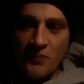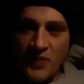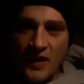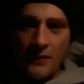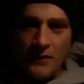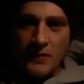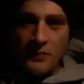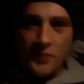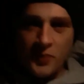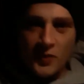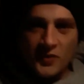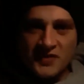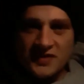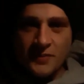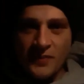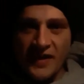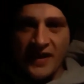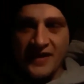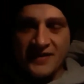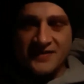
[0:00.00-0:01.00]
let me pull some
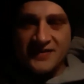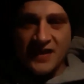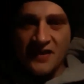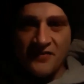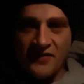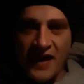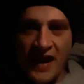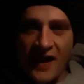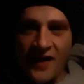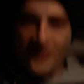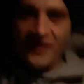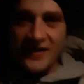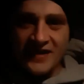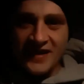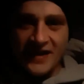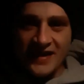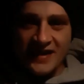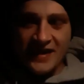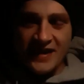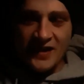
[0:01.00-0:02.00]
of that stuff out and
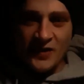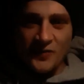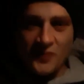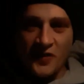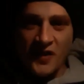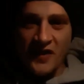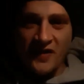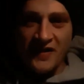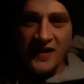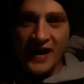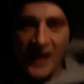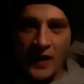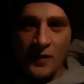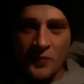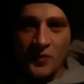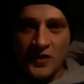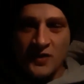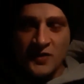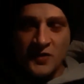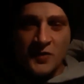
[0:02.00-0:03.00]
get it here in front of the
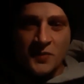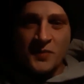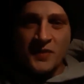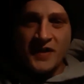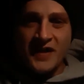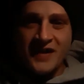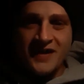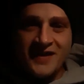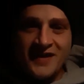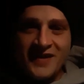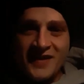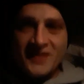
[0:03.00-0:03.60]
camera a little bit,